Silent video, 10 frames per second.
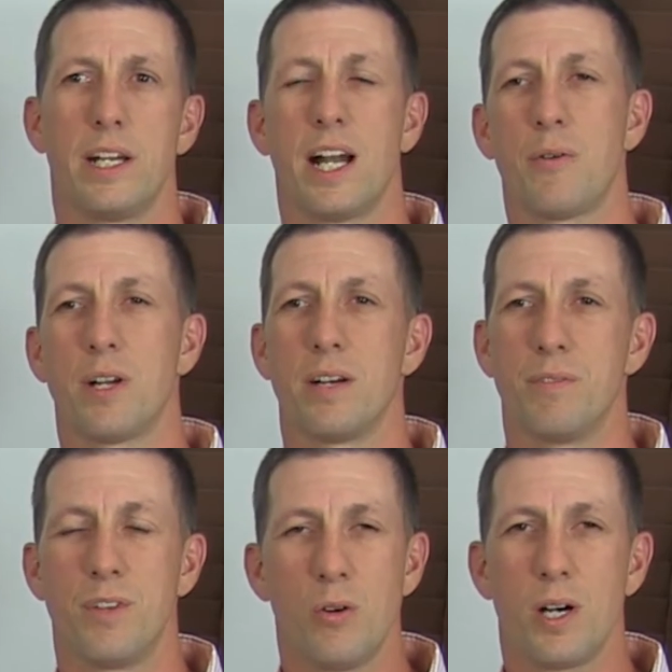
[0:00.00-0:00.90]
And I would
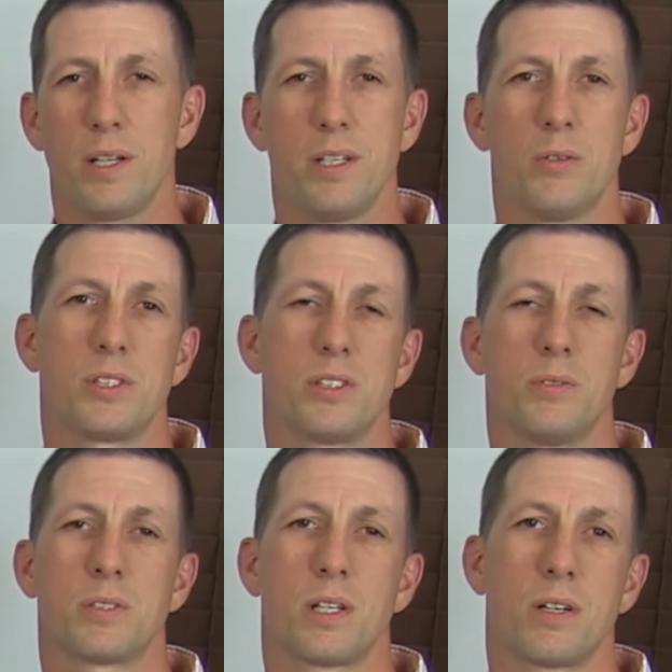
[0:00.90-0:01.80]
have no idea what
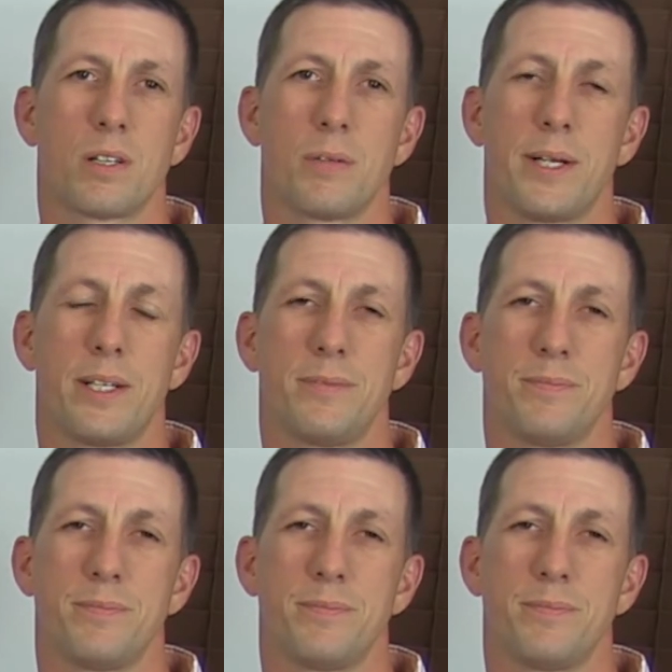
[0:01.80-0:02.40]
she was talking about